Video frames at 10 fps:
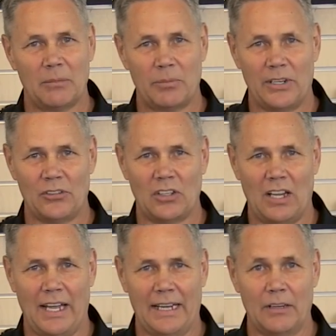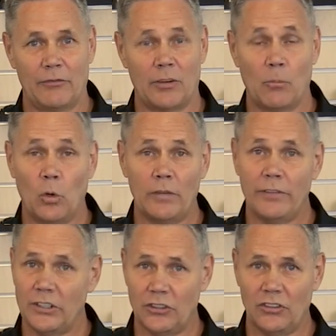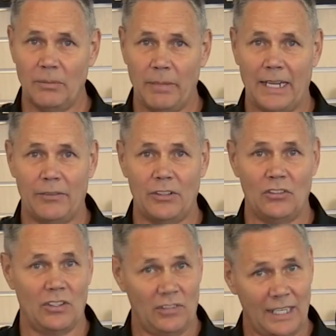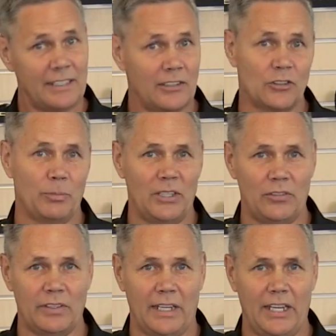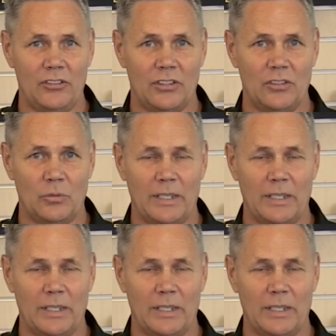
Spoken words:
compressor line. For more features and benefits and technical specifications,